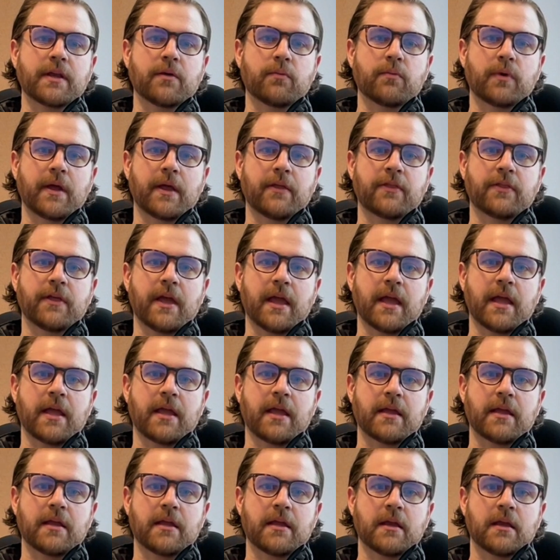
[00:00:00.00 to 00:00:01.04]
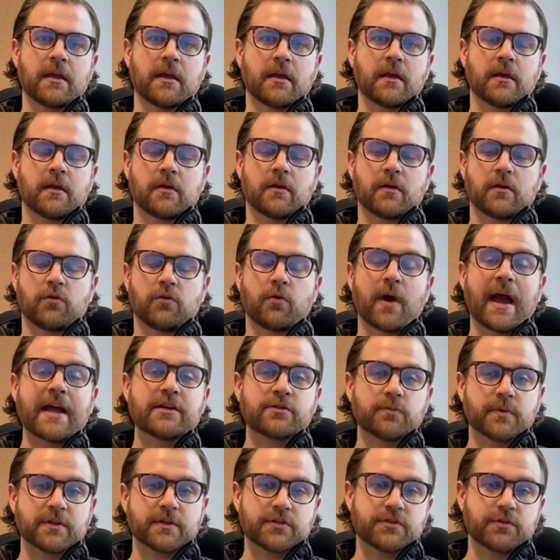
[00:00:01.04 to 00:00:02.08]
with a
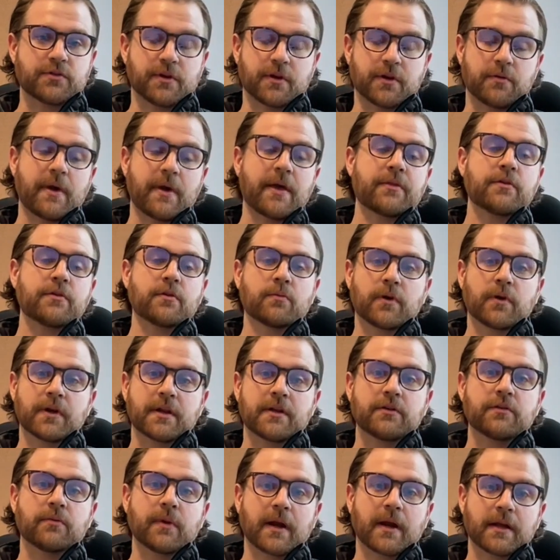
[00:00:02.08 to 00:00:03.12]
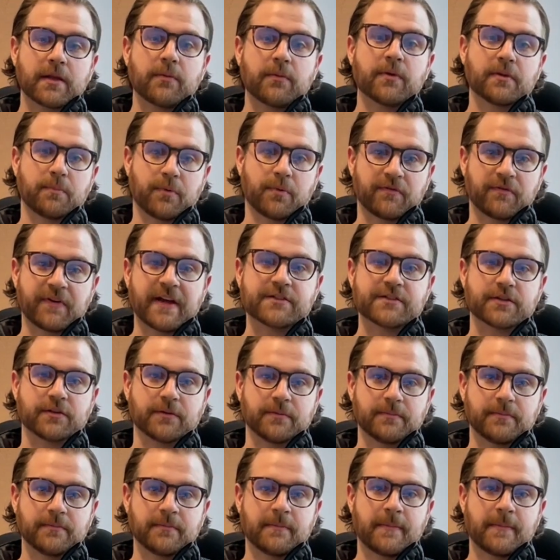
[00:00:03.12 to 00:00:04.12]
graduate student, rather you're working directly with a professor.